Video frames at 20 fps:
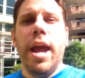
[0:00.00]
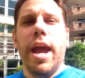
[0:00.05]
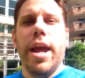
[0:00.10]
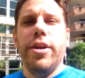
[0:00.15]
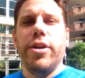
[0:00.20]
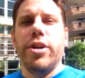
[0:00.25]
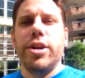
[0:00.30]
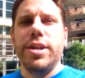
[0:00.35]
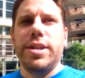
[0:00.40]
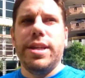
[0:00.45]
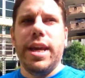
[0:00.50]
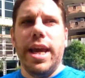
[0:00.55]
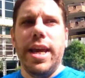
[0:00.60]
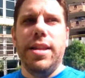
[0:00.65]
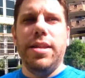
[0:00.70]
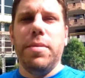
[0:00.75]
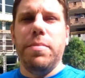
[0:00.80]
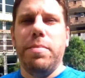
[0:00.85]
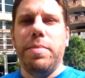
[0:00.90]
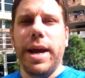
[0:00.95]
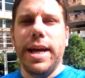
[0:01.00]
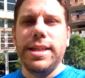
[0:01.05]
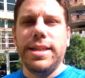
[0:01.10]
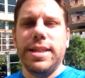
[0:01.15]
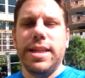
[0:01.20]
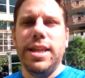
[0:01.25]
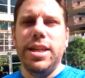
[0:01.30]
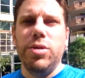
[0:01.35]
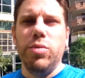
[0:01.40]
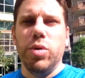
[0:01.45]
you're going to take the
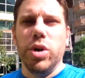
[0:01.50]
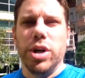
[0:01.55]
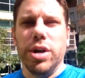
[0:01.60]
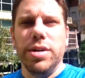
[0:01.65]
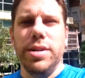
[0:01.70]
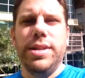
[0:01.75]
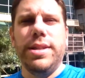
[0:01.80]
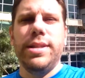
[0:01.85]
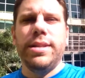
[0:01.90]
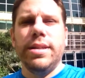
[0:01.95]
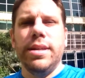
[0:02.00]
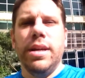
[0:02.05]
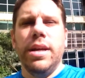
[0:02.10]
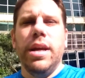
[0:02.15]
best keywords